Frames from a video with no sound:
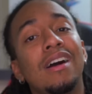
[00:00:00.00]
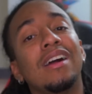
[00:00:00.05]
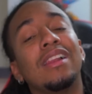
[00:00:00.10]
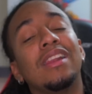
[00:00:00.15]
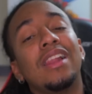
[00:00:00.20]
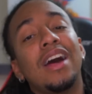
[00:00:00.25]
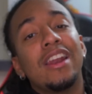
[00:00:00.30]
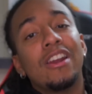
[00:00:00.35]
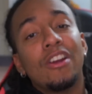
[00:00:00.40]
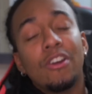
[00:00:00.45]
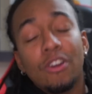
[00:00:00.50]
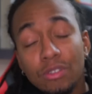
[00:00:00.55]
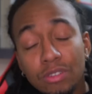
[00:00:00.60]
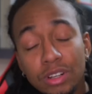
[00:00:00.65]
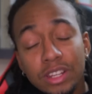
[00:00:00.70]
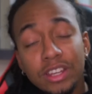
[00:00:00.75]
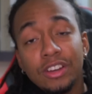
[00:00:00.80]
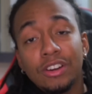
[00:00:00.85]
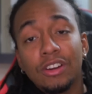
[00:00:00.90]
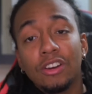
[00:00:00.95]
a lot
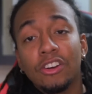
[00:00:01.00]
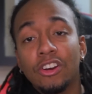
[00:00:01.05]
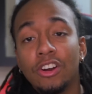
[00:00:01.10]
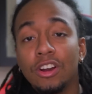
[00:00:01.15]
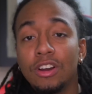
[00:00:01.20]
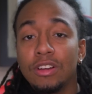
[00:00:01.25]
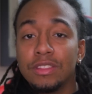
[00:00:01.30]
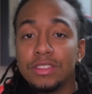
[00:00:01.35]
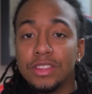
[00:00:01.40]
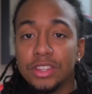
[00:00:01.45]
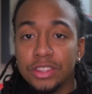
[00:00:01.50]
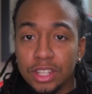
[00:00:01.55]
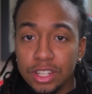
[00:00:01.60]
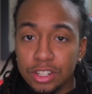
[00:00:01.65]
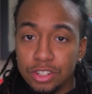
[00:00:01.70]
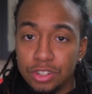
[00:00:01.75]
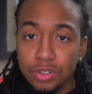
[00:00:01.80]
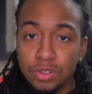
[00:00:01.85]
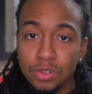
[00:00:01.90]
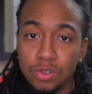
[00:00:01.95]
earlier than
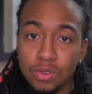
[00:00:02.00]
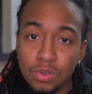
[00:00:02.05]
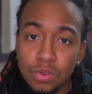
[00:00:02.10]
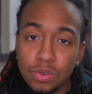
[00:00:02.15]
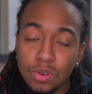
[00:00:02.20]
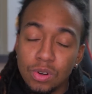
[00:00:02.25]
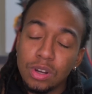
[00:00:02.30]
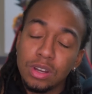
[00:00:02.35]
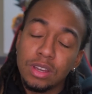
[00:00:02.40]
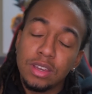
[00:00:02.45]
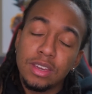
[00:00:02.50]
they do